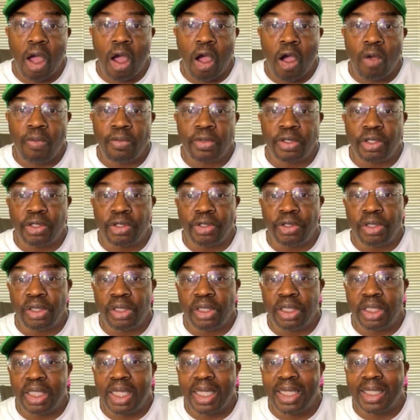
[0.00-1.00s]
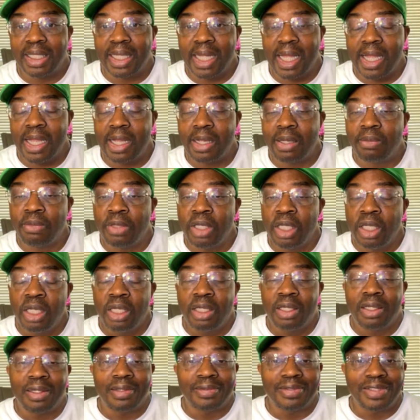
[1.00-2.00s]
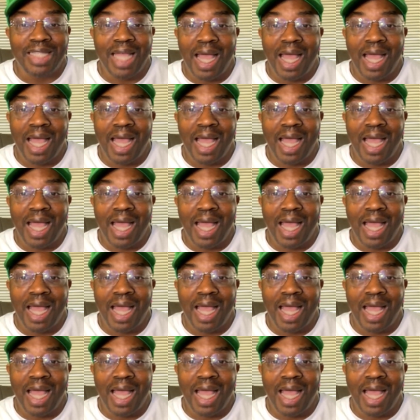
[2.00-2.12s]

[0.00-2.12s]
Auburn early in that game.